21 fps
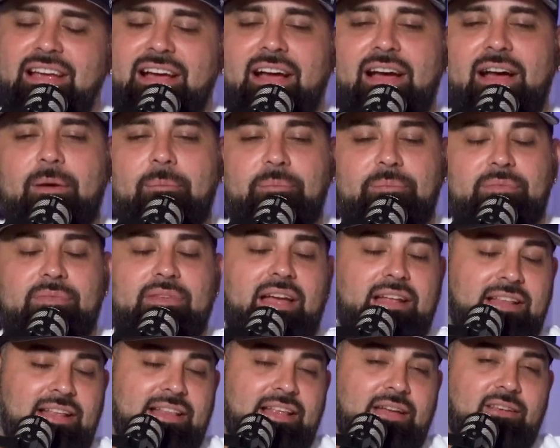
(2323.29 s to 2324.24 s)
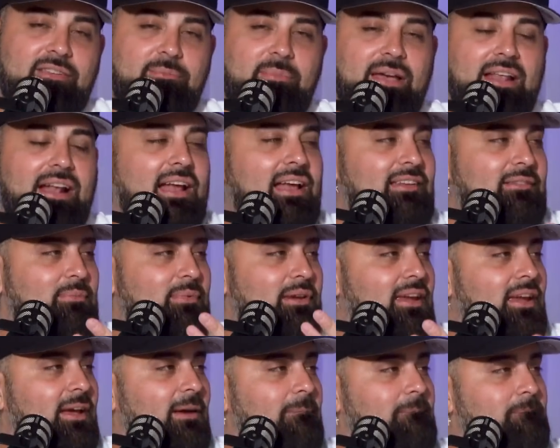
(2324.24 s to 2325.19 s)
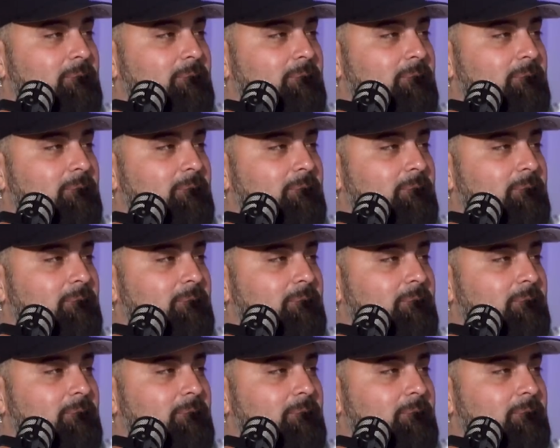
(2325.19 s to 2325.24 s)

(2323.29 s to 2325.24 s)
I thought that was badass. But yeah.